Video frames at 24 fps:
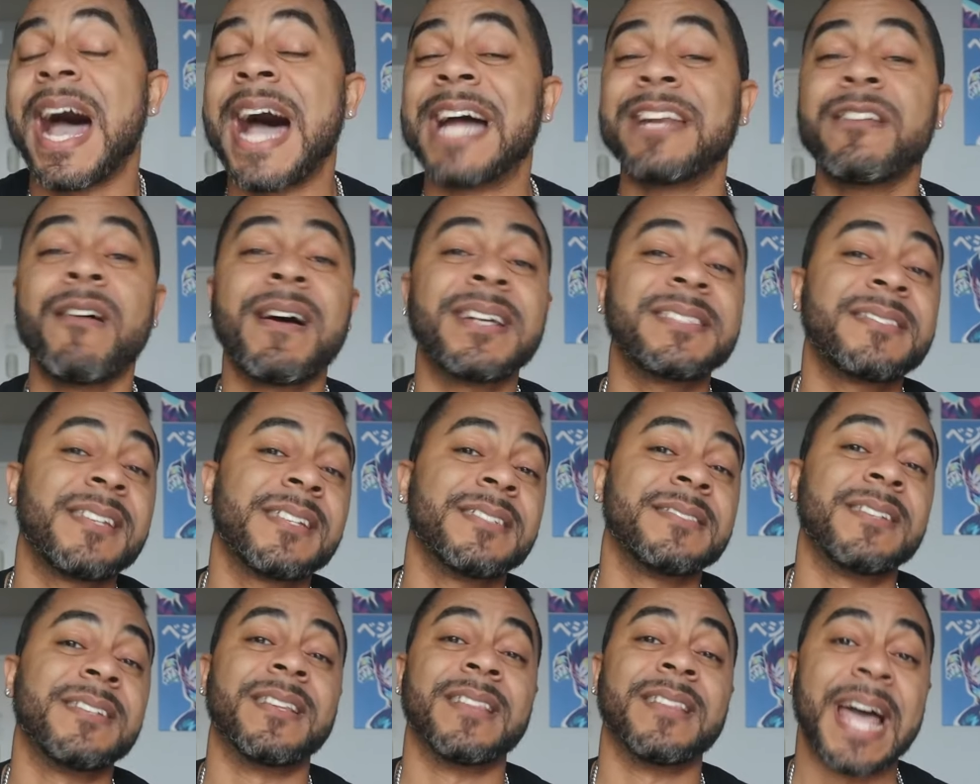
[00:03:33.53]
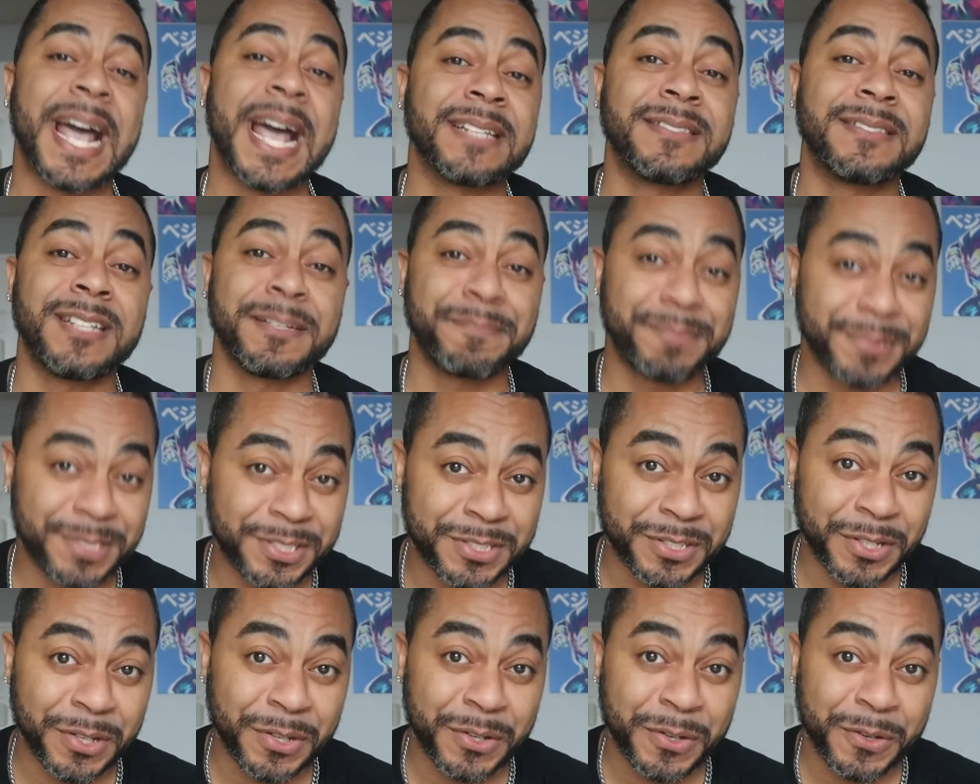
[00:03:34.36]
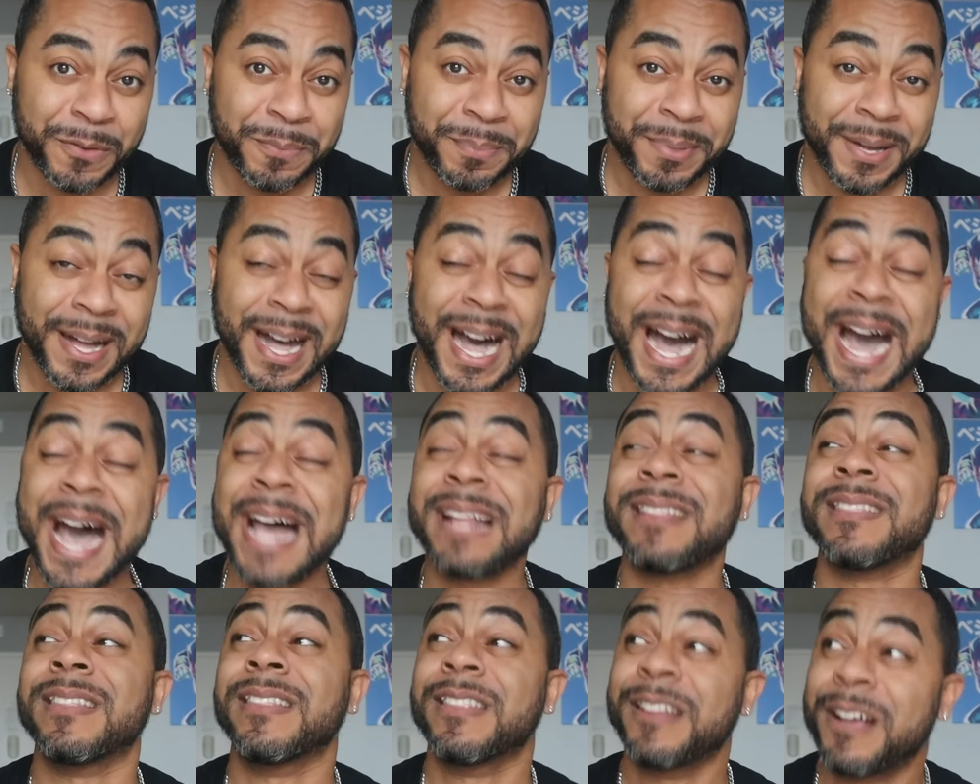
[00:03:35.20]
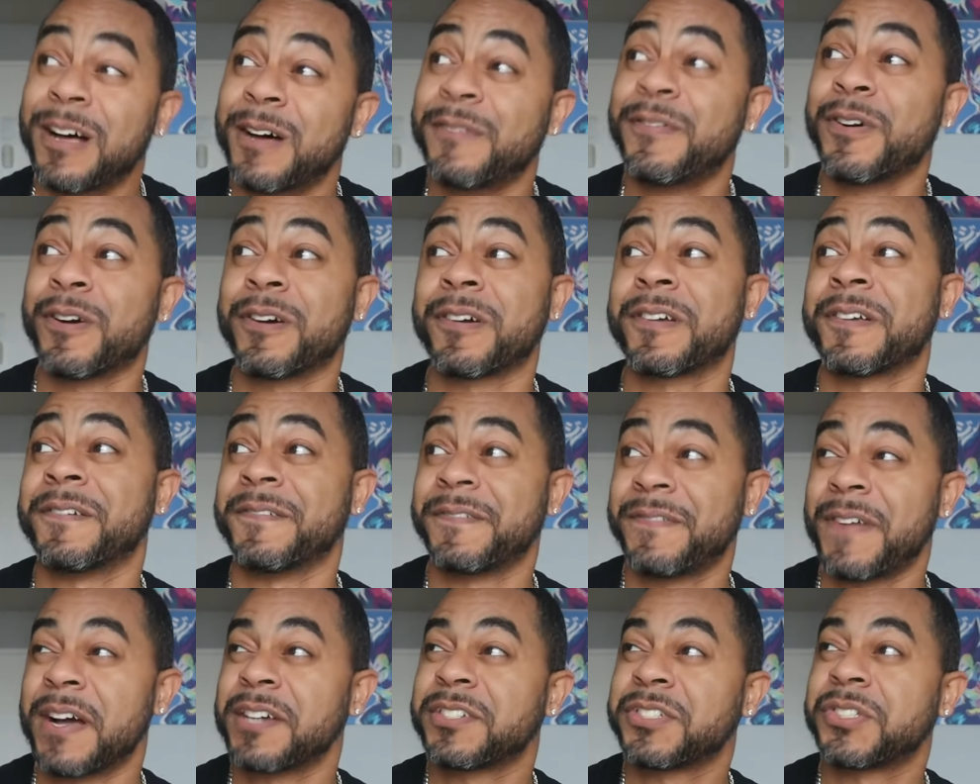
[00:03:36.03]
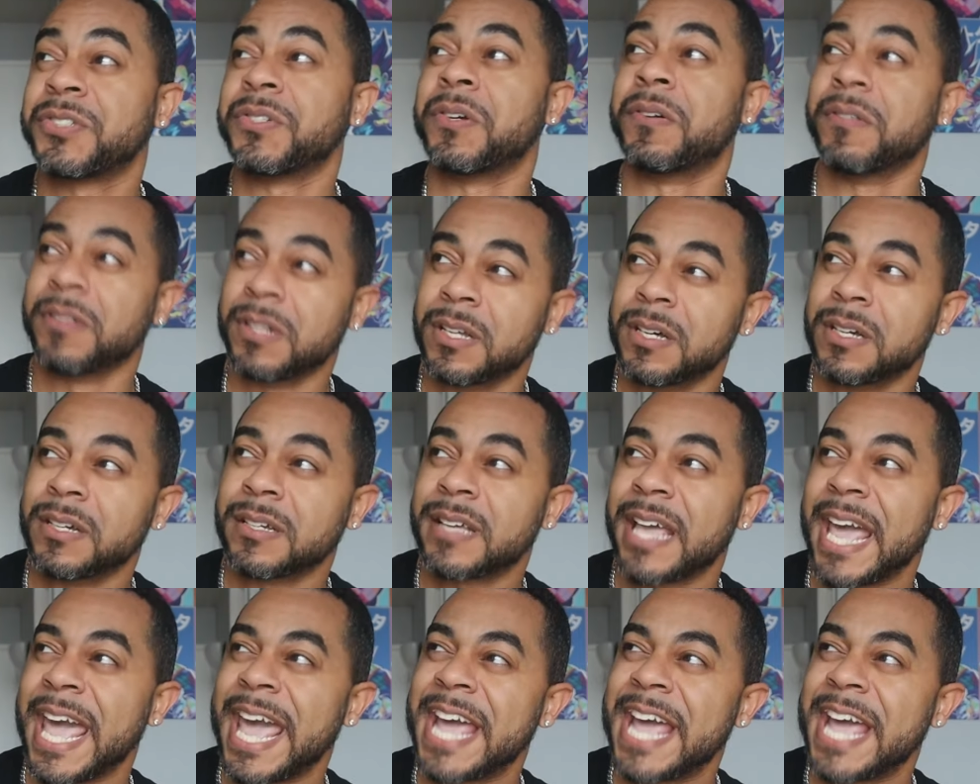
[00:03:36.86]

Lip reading: I know I said in the last episode, but I love her confessional look,